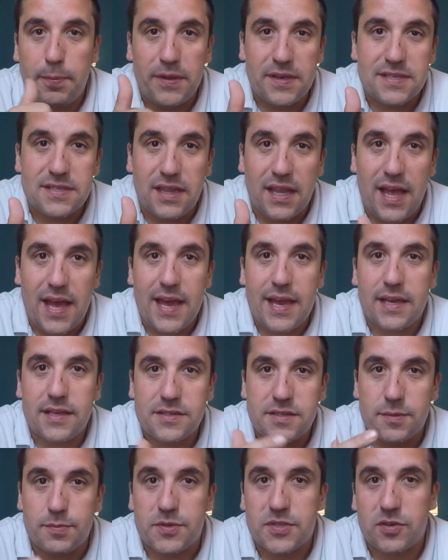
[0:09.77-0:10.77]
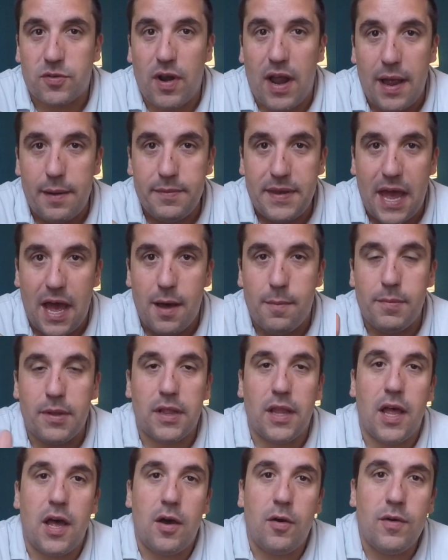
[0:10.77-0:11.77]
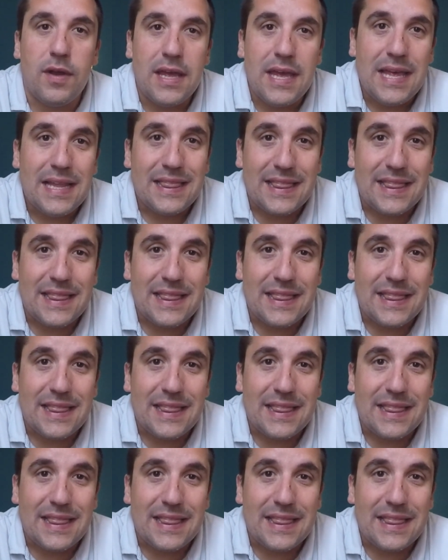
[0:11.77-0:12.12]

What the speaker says: please like, subscribe down below.